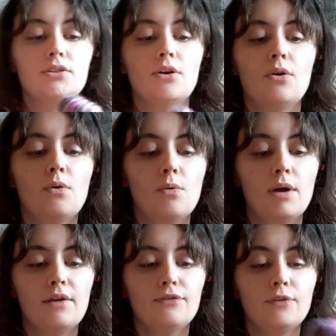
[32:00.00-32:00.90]
me,
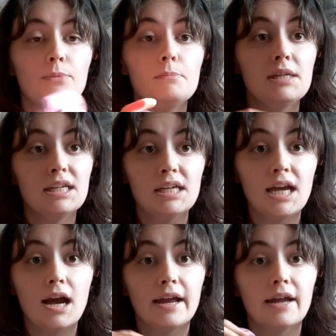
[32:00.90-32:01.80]
I have
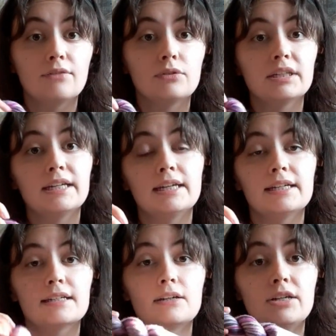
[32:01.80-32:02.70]
really narrow
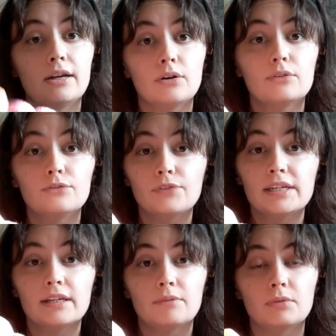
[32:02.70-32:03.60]
feet and really small
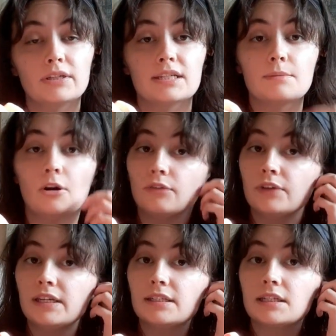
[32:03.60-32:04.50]
feet. I
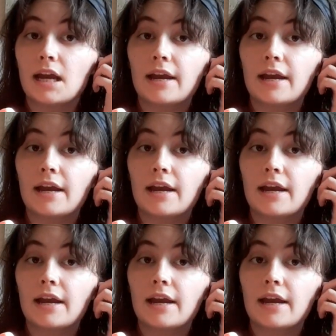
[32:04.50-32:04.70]
wear